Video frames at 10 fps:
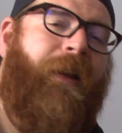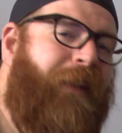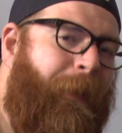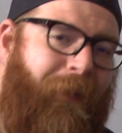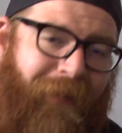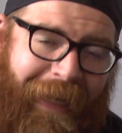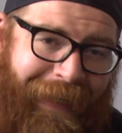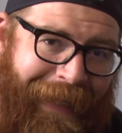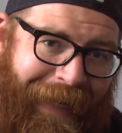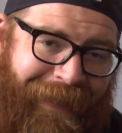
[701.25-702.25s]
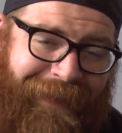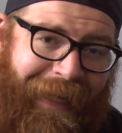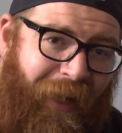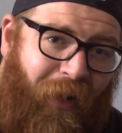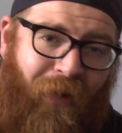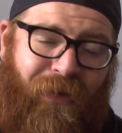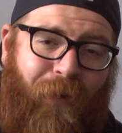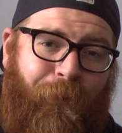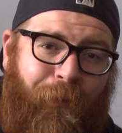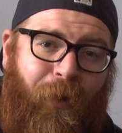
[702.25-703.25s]
On top of Diecast, I
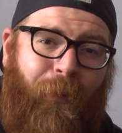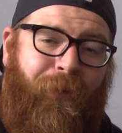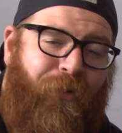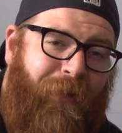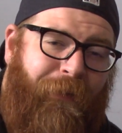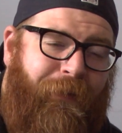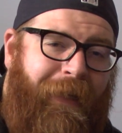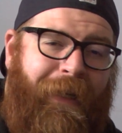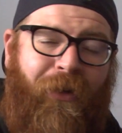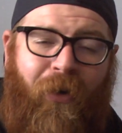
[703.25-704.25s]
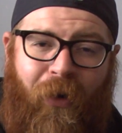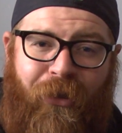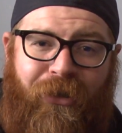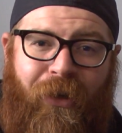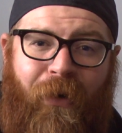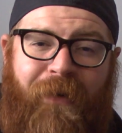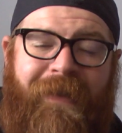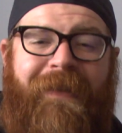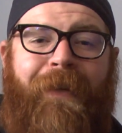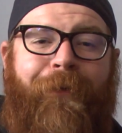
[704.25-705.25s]
also film drifting, car shows,
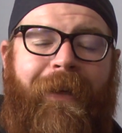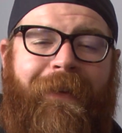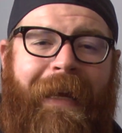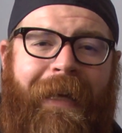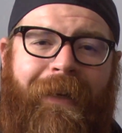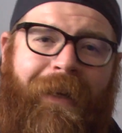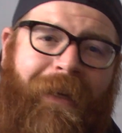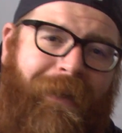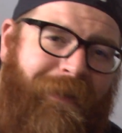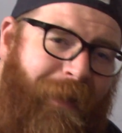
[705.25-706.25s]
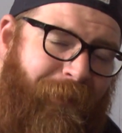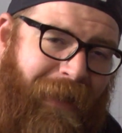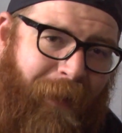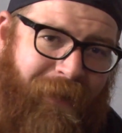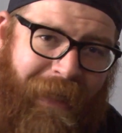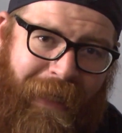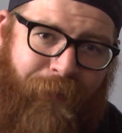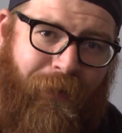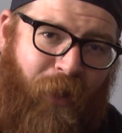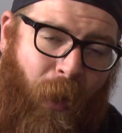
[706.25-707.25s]
and stuff like that. And sometimes I
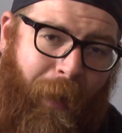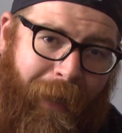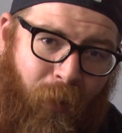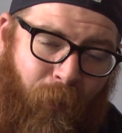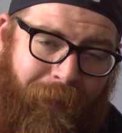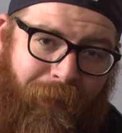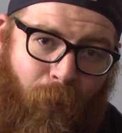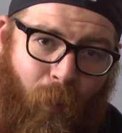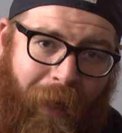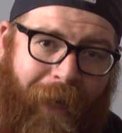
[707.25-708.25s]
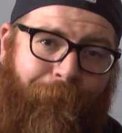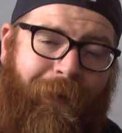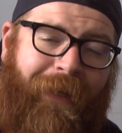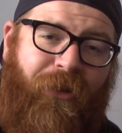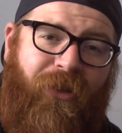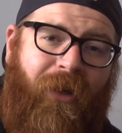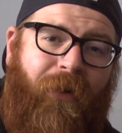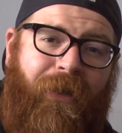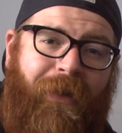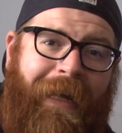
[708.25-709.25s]
even go out with the wife and show
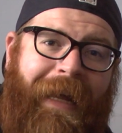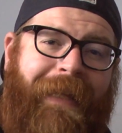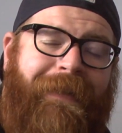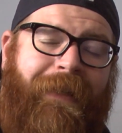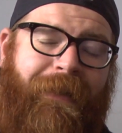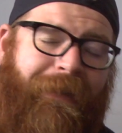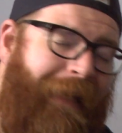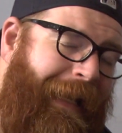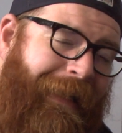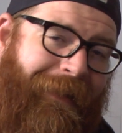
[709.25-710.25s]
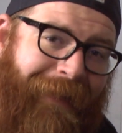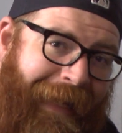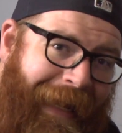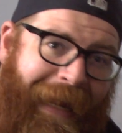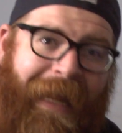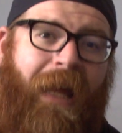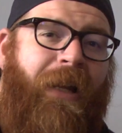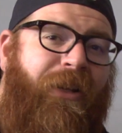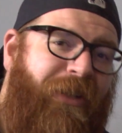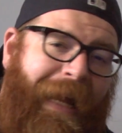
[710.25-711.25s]
you guys day-to-day
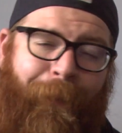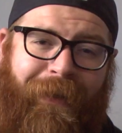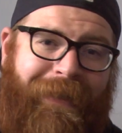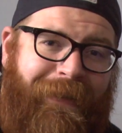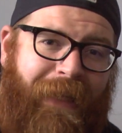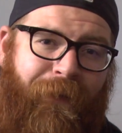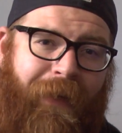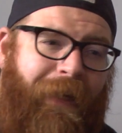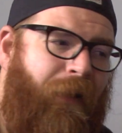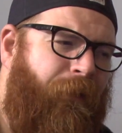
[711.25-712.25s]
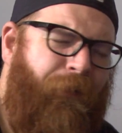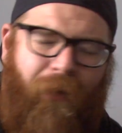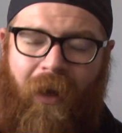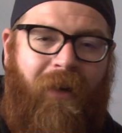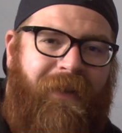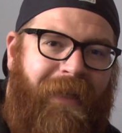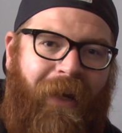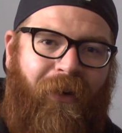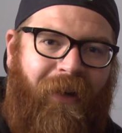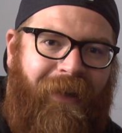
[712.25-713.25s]
Japanese living, vlog
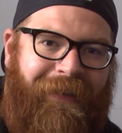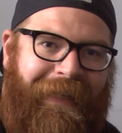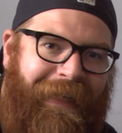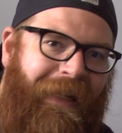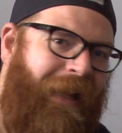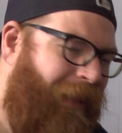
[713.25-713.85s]
style content.